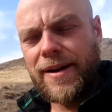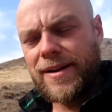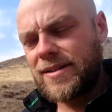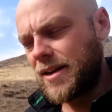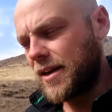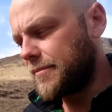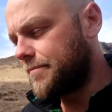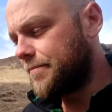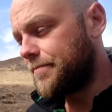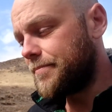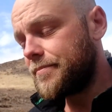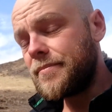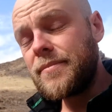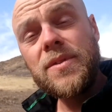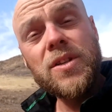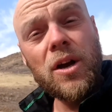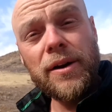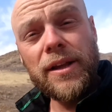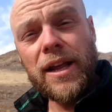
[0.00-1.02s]
about done.
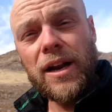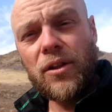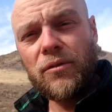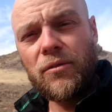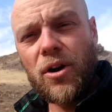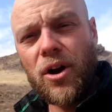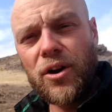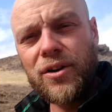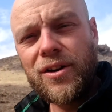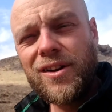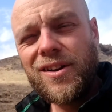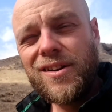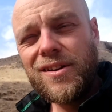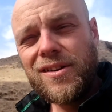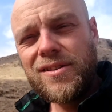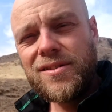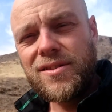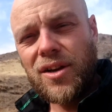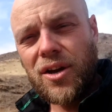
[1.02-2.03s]
Time to get on the road.
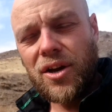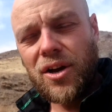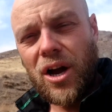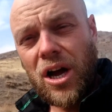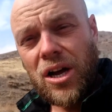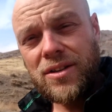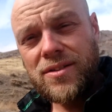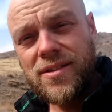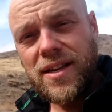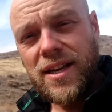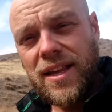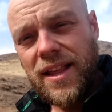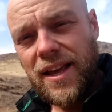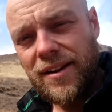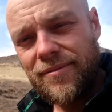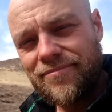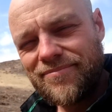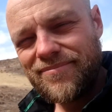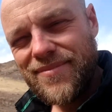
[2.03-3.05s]
So I'll see you
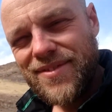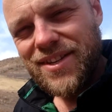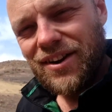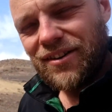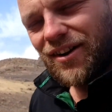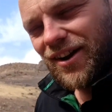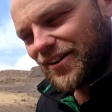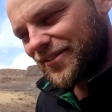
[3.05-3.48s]
there. See you